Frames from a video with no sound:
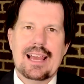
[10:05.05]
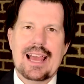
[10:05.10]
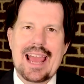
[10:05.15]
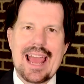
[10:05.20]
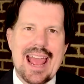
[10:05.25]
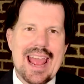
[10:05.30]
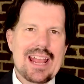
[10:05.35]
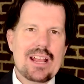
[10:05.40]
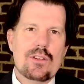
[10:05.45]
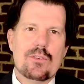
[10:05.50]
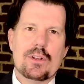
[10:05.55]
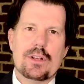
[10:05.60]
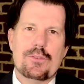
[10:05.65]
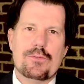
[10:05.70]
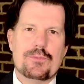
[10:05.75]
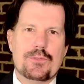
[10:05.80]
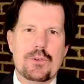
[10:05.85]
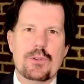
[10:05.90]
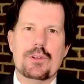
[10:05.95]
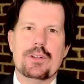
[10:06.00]
Angry,
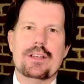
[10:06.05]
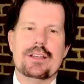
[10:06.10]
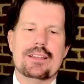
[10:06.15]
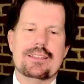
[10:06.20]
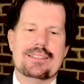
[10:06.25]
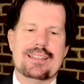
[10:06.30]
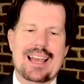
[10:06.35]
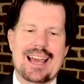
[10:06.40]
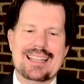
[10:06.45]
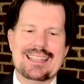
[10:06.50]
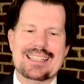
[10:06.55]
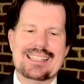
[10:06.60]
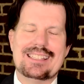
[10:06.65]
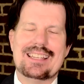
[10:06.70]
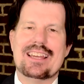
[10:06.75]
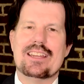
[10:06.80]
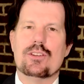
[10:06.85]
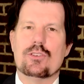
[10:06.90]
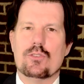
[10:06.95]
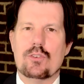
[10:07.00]
furious,
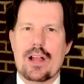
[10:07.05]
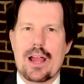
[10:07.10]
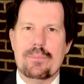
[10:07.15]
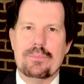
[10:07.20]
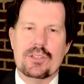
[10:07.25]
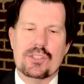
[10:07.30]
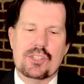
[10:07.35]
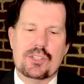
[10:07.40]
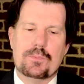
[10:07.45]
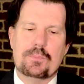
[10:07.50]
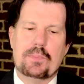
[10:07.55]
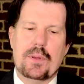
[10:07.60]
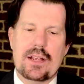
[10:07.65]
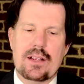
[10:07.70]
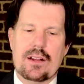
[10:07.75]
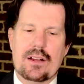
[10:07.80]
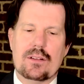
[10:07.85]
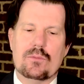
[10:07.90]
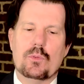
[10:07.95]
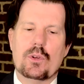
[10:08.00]
Alexander grabbed a
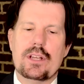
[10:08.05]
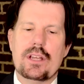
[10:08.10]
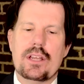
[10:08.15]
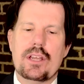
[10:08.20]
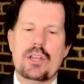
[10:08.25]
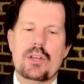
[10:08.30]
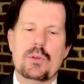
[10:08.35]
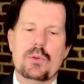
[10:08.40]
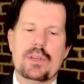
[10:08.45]
spear, and what did he do?